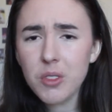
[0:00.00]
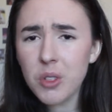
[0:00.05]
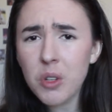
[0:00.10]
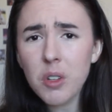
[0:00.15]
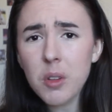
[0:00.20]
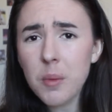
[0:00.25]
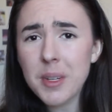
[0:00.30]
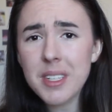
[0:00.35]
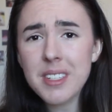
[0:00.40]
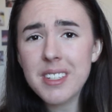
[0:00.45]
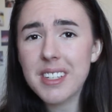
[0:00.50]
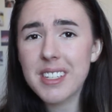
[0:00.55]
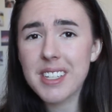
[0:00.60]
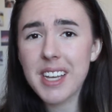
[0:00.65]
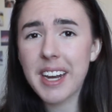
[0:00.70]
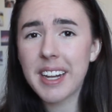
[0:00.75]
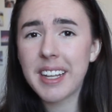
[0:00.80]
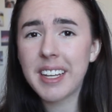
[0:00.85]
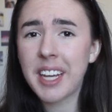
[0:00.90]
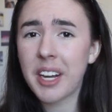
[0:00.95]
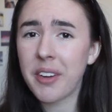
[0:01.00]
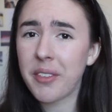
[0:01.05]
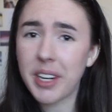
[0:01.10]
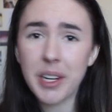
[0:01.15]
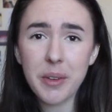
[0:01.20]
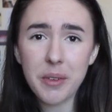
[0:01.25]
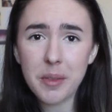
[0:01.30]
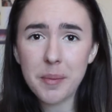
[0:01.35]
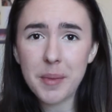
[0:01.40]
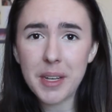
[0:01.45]
the most exciting get
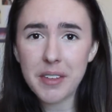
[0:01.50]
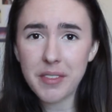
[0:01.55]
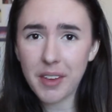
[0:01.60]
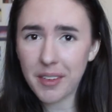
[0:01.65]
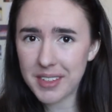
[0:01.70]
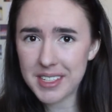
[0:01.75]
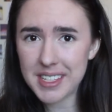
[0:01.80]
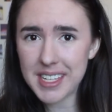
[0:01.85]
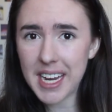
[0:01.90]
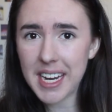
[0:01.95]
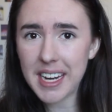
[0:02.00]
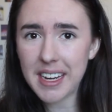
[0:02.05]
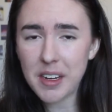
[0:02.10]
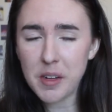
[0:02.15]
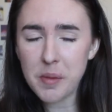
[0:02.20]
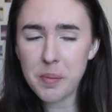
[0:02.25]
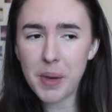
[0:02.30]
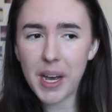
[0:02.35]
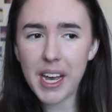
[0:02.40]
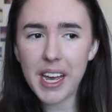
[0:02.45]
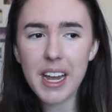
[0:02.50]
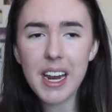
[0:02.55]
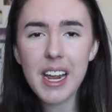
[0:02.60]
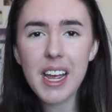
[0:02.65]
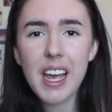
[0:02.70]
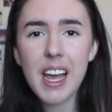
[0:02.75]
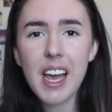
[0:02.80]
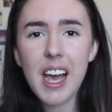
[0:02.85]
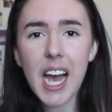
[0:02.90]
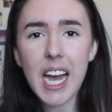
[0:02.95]
ready with me you've ever seen, but
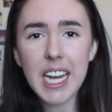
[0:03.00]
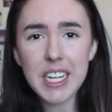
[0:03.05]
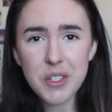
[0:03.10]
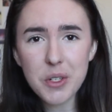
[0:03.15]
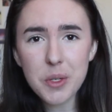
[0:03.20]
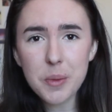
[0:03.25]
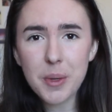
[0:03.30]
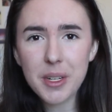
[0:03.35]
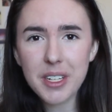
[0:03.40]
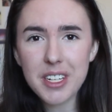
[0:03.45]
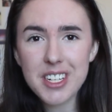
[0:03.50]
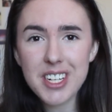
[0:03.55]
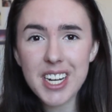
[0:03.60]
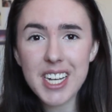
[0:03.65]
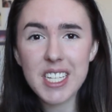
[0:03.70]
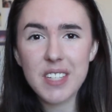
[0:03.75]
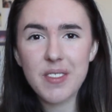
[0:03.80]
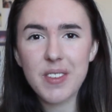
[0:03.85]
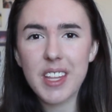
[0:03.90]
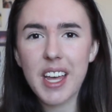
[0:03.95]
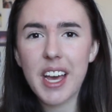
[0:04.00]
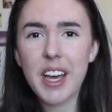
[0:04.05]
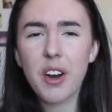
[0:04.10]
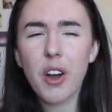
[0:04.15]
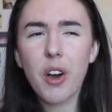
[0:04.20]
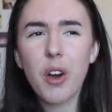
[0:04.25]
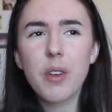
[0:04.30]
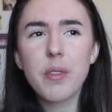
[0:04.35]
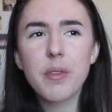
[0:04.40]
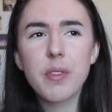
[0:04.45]
I do apologise for that.
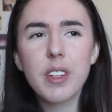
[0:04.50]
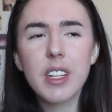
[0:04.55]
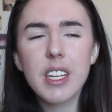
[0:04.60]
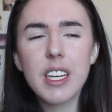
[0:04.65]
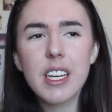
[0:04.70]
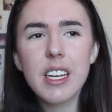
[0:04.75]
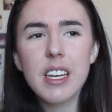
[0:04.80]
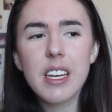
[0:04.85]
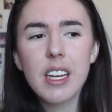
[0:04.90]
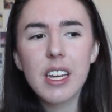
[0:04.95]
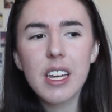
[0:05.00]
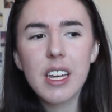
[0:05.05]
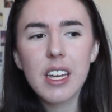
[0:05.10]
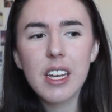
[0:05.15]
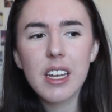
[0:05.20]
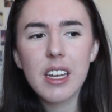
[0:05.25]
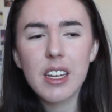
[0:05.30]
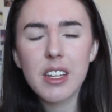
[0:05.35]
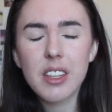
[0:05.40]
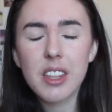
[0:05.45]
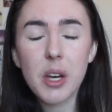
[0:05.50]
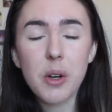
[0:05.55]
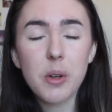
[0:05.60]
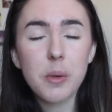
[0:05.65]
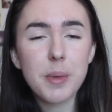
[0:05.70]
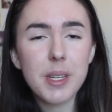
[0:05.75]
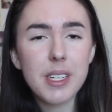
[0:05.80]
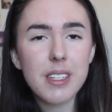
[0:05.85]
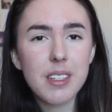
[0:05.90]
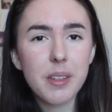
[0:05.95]
Hopefully there
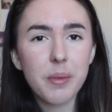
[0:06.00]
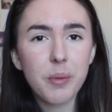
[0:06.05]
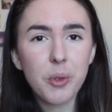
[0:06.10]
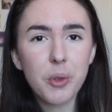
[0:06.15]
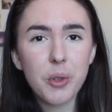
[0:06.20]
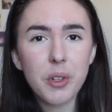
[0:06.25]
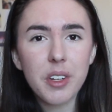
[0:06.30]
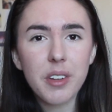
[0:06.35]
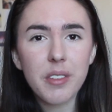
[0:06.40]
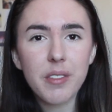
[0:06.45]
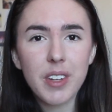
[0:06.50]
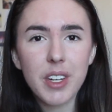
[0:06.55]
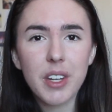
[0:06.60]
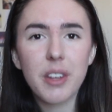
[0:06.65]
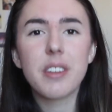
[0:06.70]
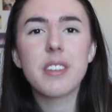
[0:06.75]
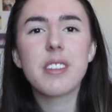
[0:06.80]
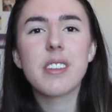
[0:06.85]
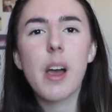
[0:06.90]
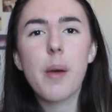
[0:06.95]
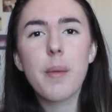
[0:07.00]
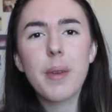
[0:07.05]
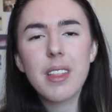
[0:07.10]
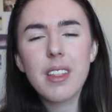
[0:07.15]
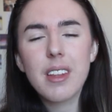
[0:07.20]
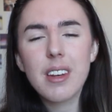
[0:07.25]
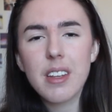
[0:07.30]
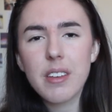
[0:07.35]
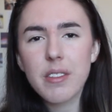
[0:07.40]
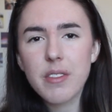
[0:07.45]
will be some good videos coming in
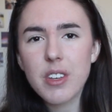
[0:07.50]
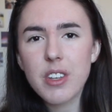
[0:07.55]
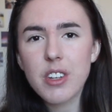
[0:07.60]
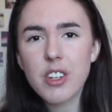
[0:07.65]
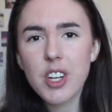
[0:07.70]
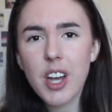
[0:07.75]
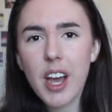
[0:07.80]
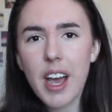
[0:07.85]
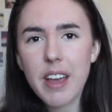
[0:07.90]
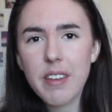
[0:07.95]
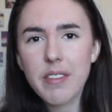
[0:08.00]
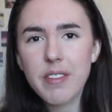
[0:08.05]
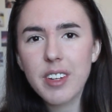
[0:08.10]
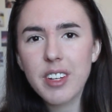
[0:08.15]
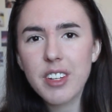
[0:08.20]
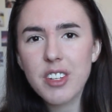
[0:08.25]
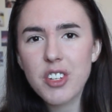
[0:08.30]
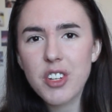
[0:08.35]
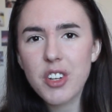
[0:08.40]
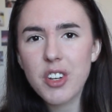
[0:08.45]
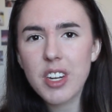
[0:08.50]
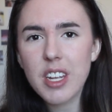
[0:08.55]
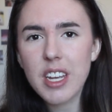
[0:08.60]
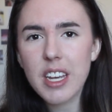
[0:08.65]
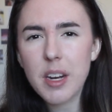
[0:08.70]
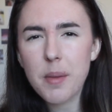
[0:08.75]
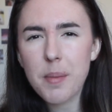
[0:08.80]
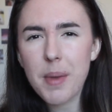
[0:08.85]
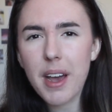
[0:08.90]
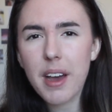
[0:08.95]
the near future. I finish uni
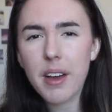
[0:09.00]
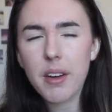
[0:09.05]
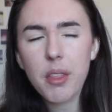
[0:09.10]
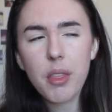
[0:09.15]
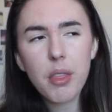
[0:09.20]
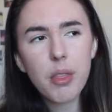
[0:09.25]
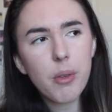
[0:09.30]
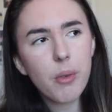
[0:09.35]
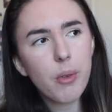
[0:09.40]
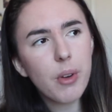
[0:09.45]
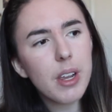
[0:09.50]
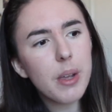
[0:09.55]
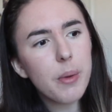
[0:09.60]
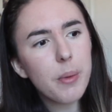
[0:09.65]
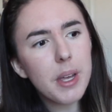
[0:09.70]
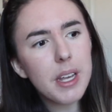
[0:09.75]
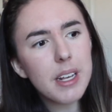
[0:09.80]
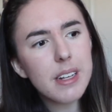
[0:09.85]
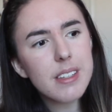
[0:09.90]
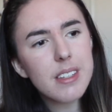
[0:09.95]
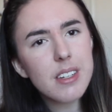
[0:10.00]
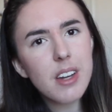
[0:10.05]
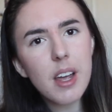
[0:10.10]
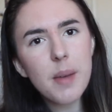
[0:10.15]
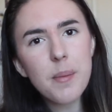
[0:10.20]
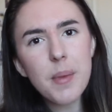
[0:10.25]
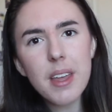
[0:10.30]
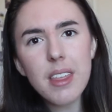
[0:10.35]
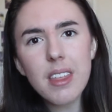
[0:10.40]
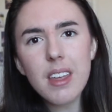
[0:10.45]
in about 3 weeks
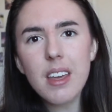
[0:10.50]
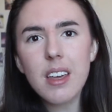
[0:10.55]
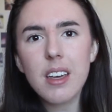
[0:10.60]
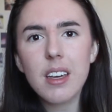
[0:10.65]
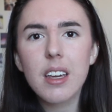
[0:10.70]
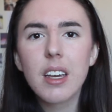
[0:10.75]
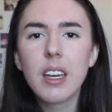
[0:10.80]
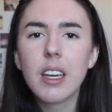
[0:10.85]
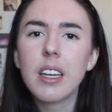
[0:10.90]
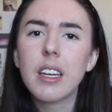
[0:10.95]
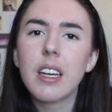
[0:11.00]
time, I think,